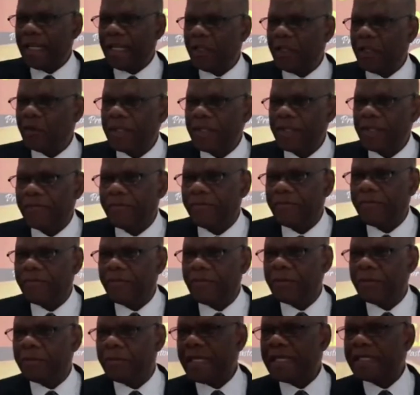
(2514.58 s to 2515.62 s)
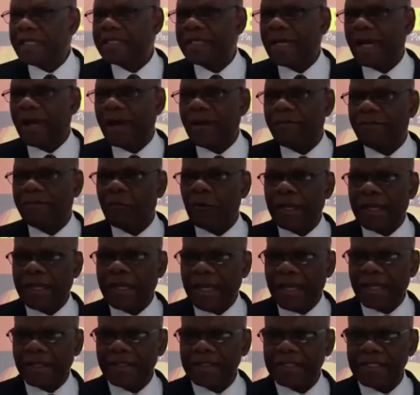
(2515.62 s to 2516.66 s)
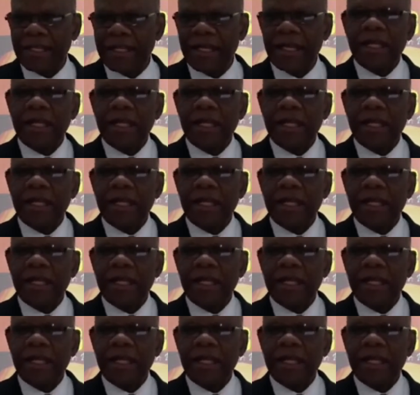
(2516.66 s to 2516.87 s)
you that the beasts are 4 kings.